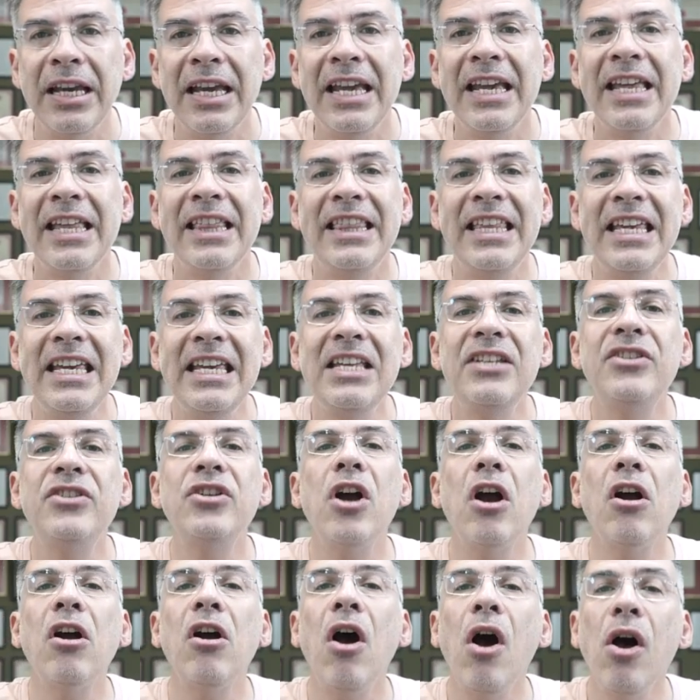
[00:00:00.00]
These
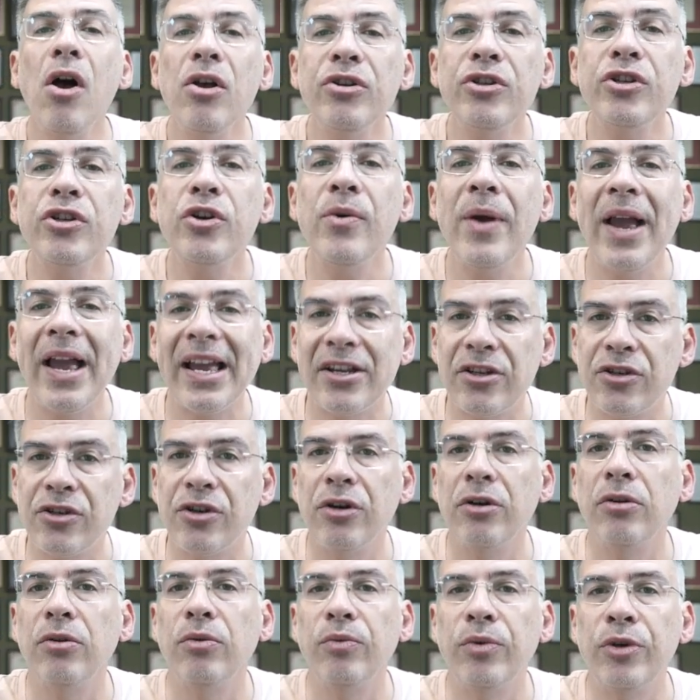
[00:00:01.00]
are also
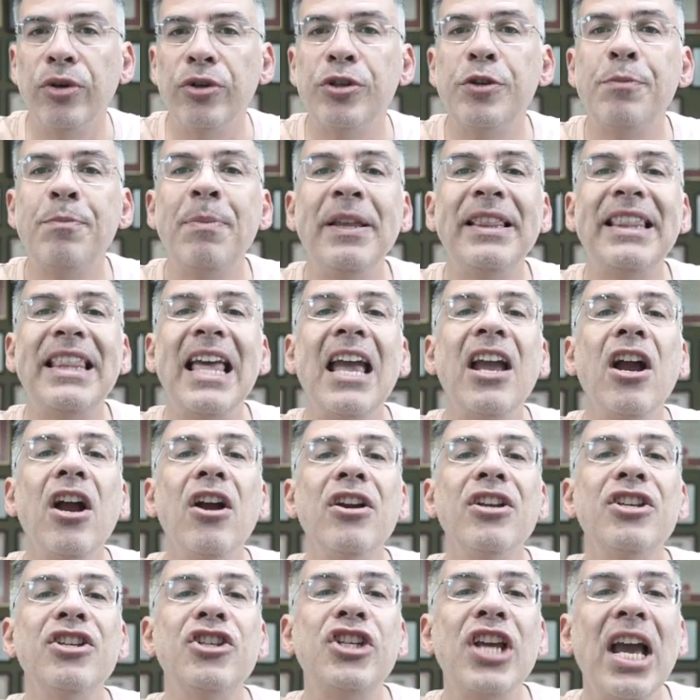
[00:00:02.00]
external routes, but they are
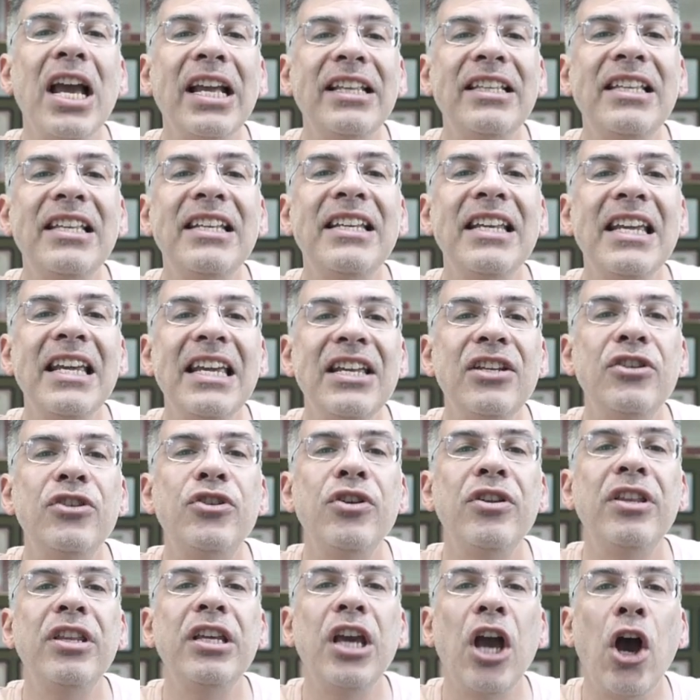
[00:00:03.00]
injected
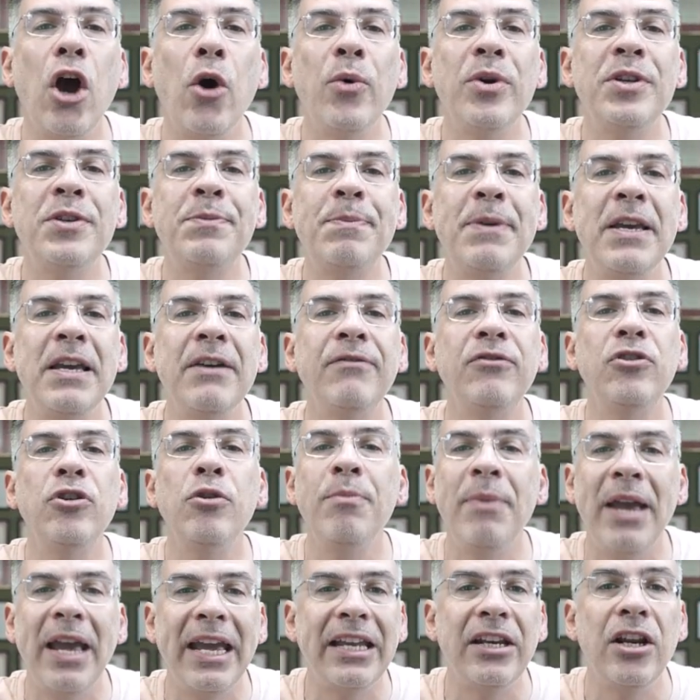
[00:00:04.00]
into the O S P F
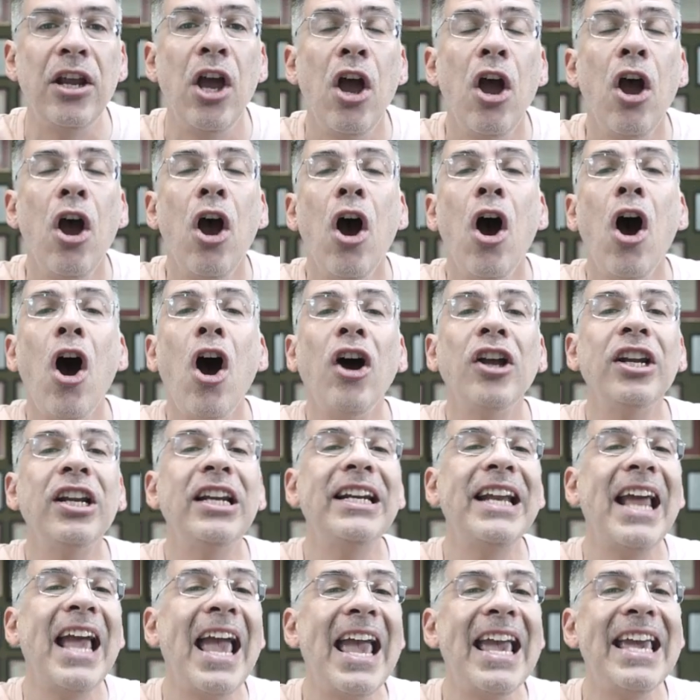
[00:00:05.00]
domain on
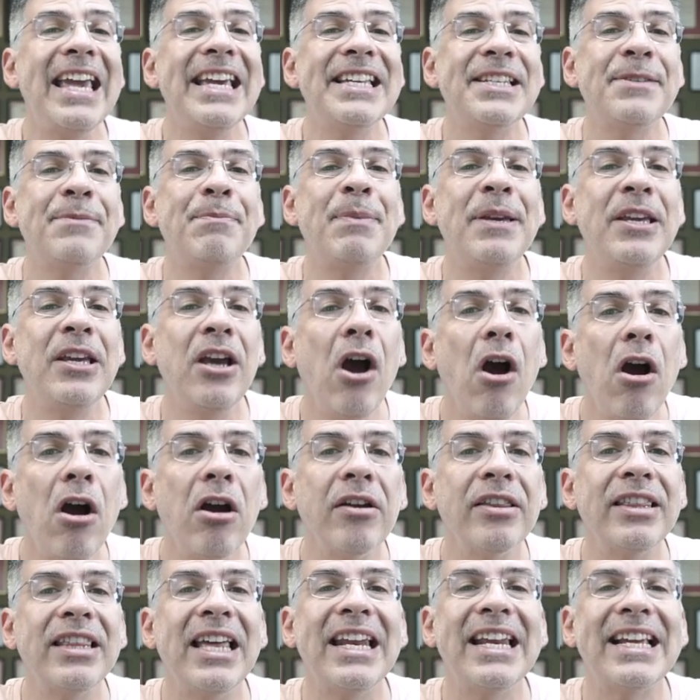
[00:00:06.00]
an A S B
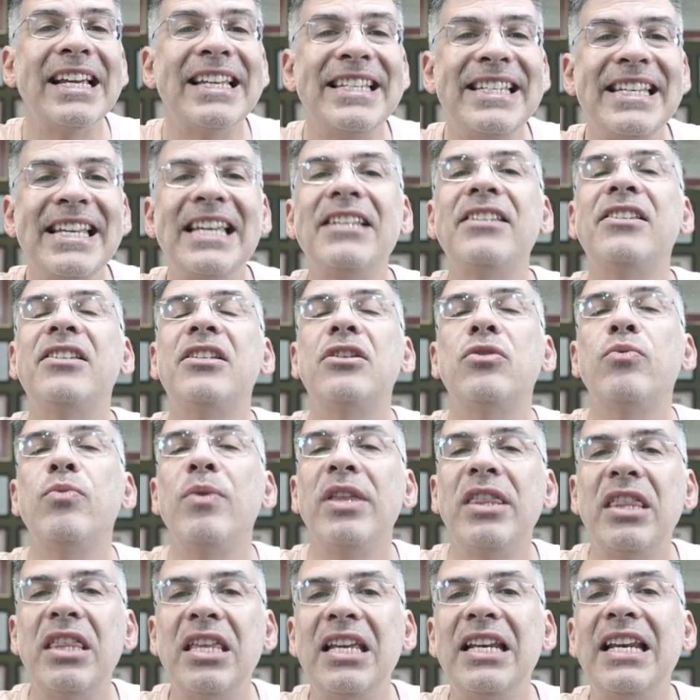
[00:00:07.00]
R that exists
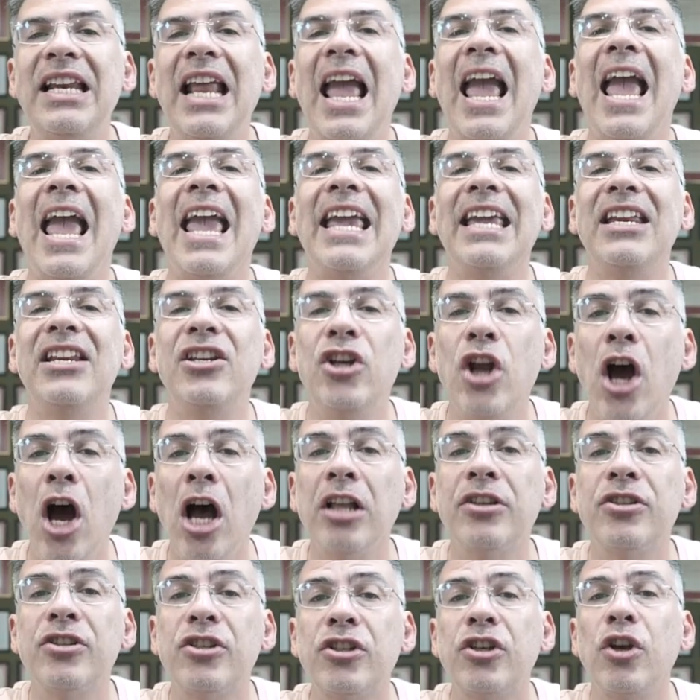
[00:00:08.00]
within a
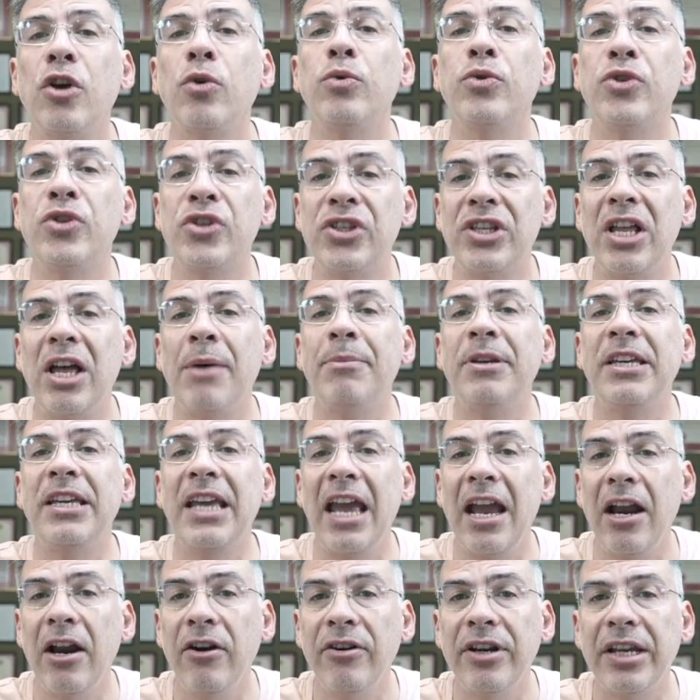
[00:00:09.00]
not-so-stubby
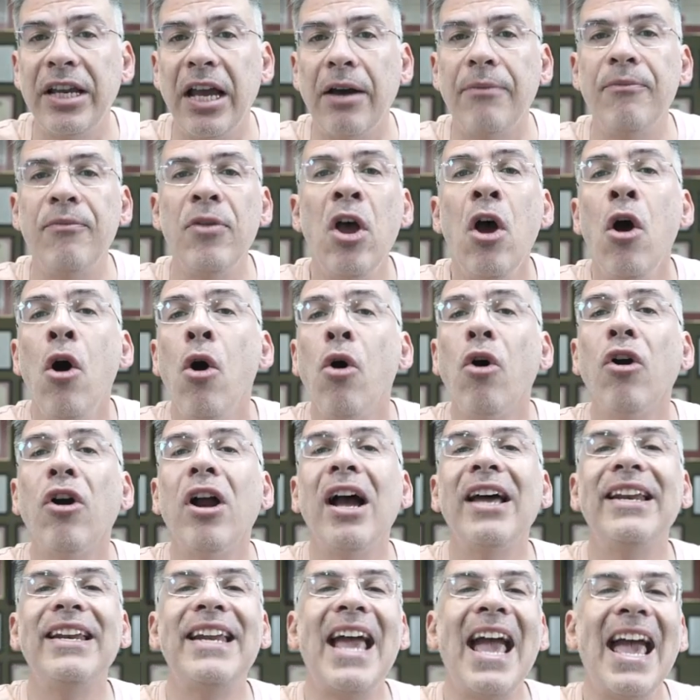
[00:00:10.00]
area, or
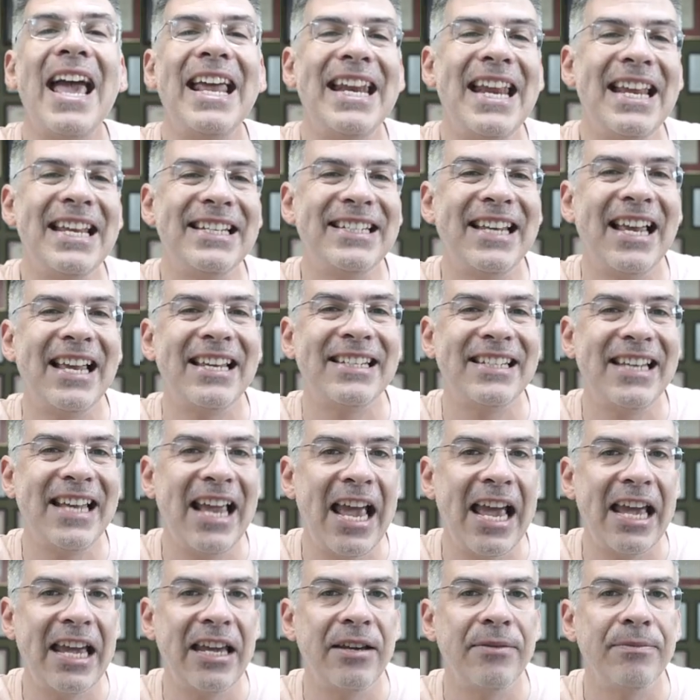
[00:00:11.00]
an N S S
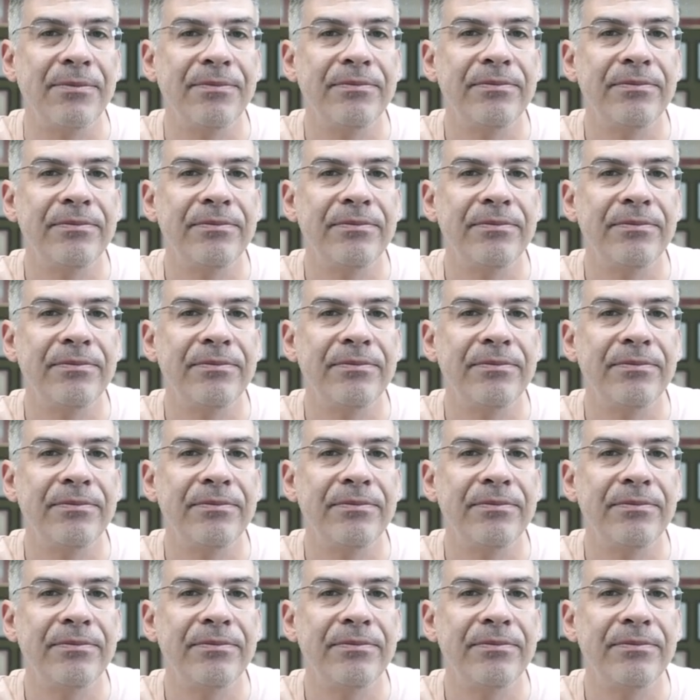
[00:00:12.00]
A.